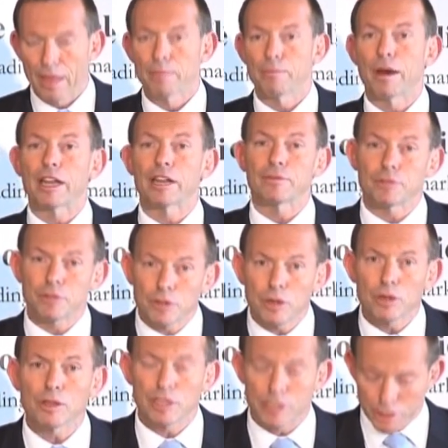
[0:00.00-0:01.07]
But if
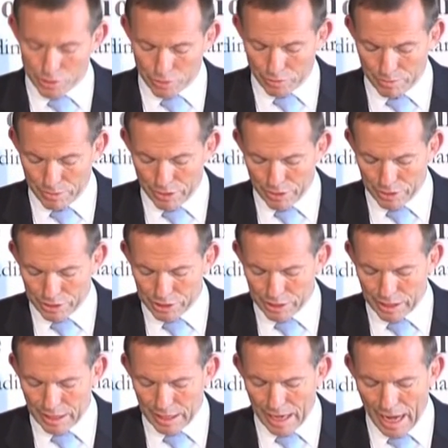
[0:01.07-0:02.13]
truth is to emerge
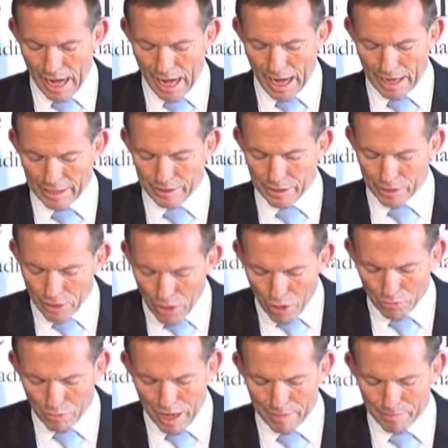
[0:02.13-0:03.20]
and in the
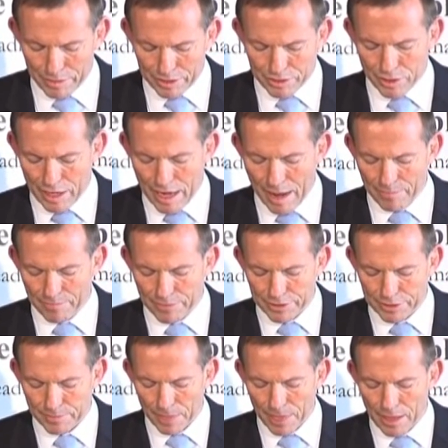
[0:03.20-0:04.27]
long run be
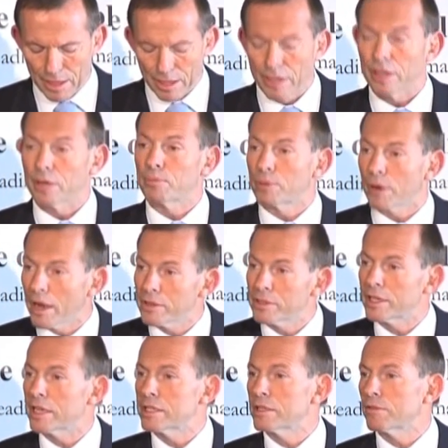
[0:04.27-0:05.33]
triumphant, the
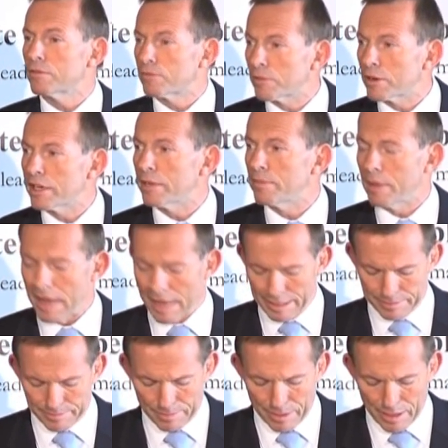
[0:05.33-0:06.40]
process of free debate,
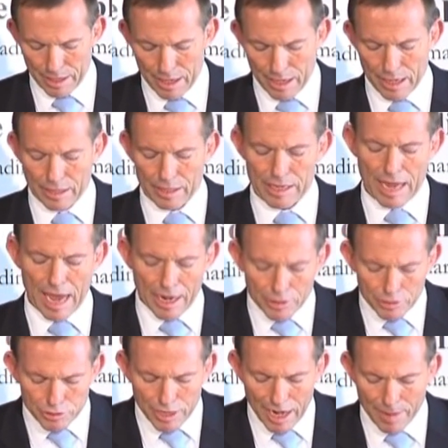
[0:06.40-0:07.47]
the
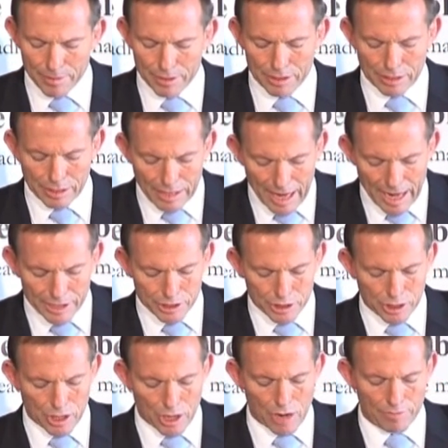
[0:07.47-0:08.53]
untrammelled clash
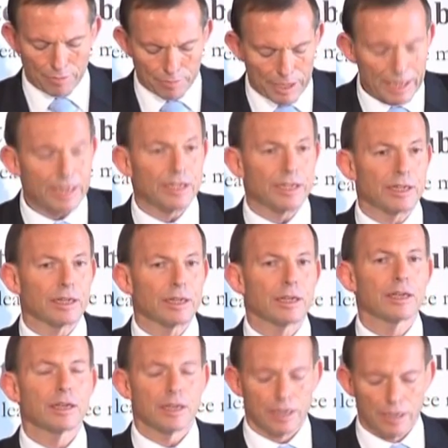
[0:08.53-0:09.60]
of opinion,
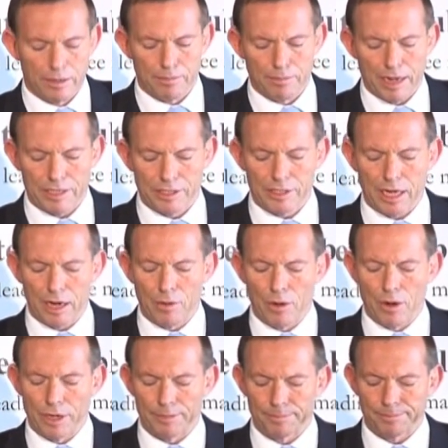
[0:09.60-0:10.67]
must go
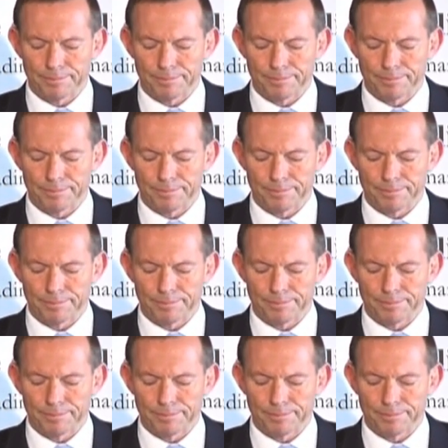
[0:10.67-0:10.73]
on.